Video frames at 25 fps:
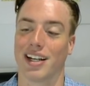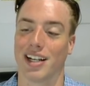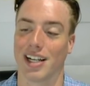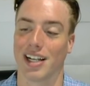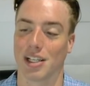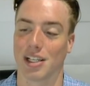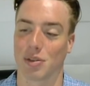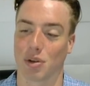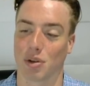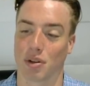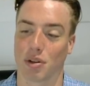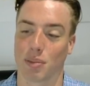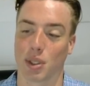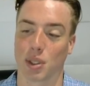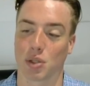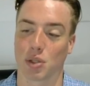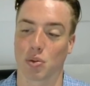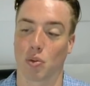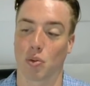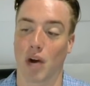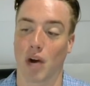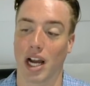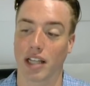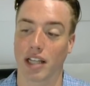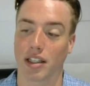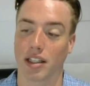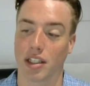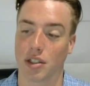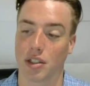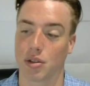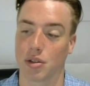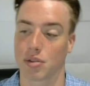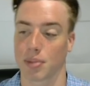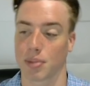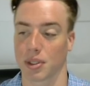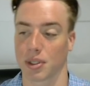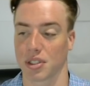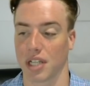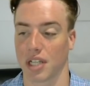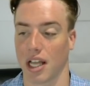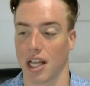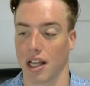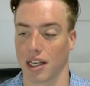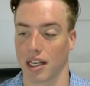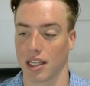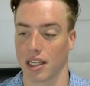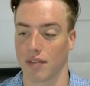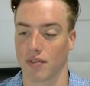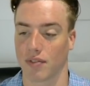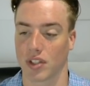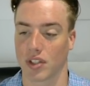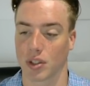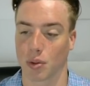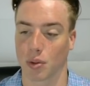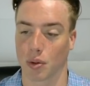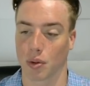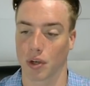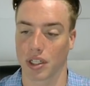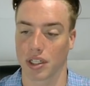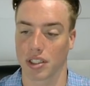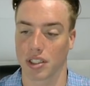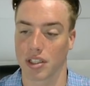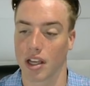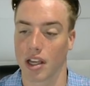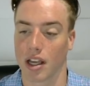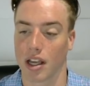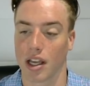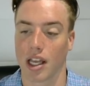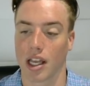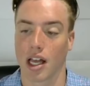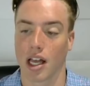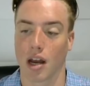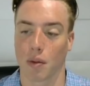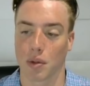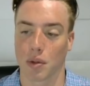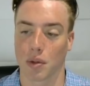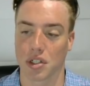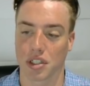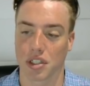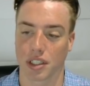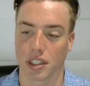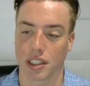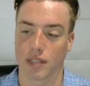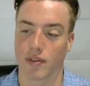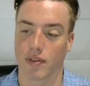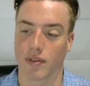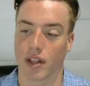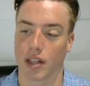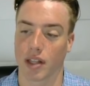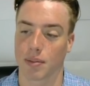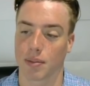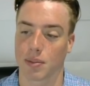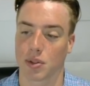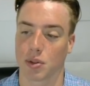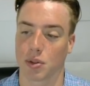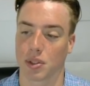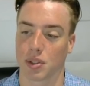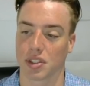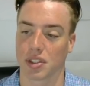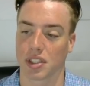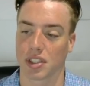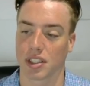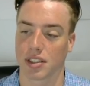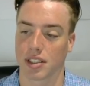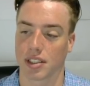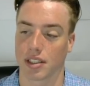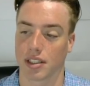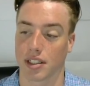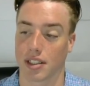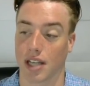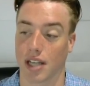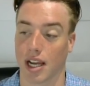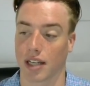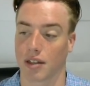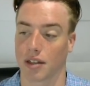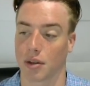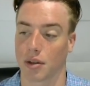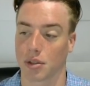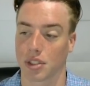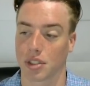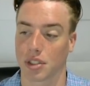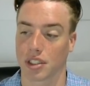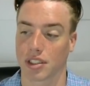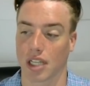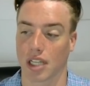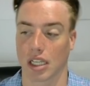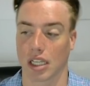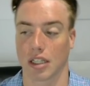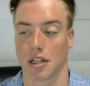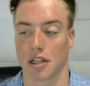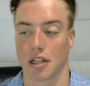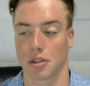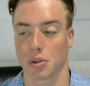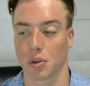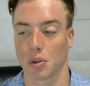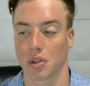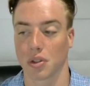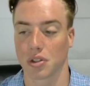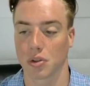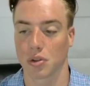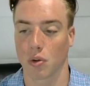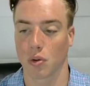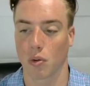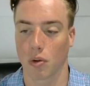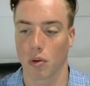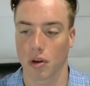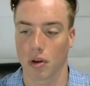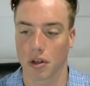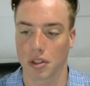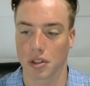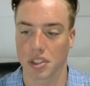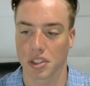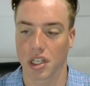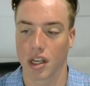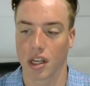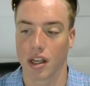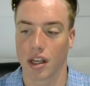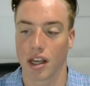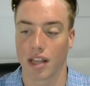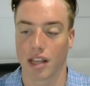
is one of the most widely used personality inventories, originally developed to assist in diagnosing psychological disorders.